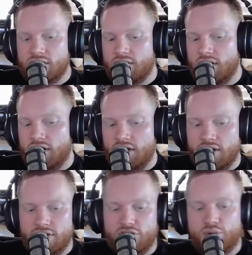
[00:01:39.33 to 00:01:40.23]

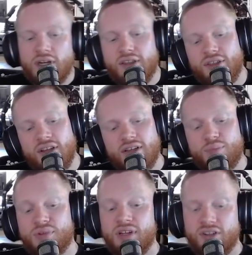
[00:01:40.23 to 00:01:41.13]
Do I think
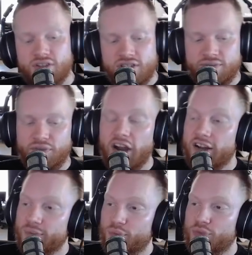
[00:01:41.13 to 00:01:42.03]
players... All right,
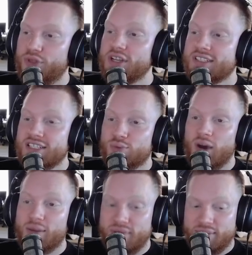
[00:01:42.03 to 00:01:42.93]
this is why
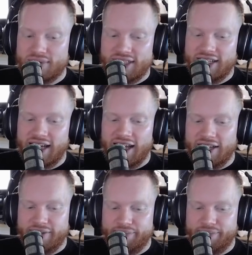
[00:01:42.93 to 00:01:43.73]
people take Addy.